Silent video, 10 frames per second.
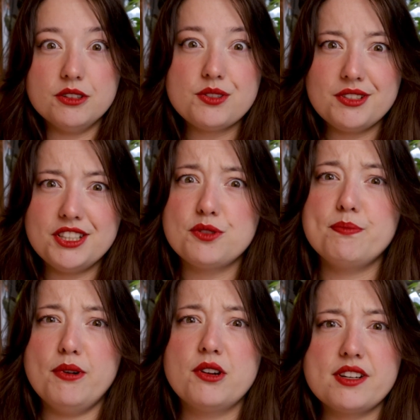also need to
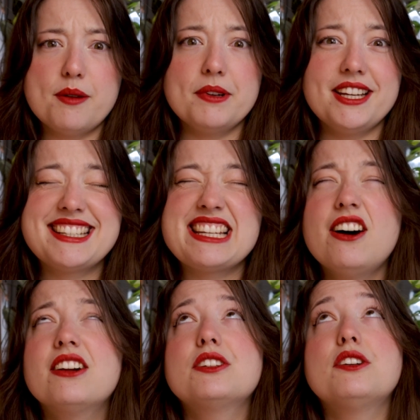pot up a
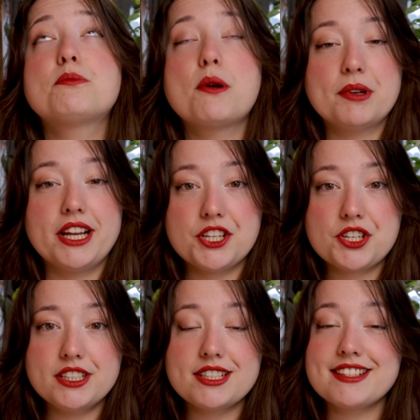ton of
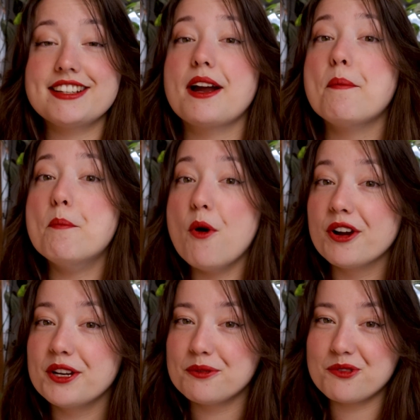propagations that are
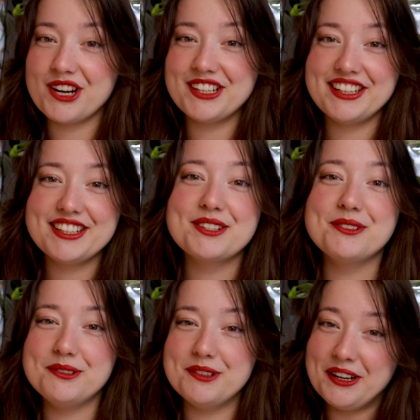more than ready
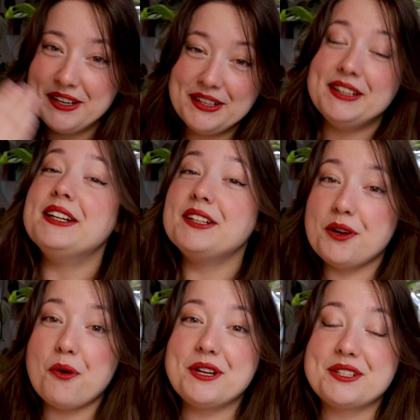to
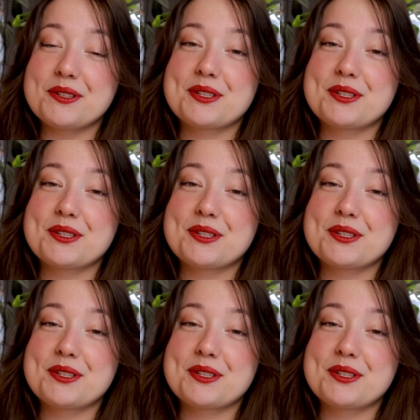go into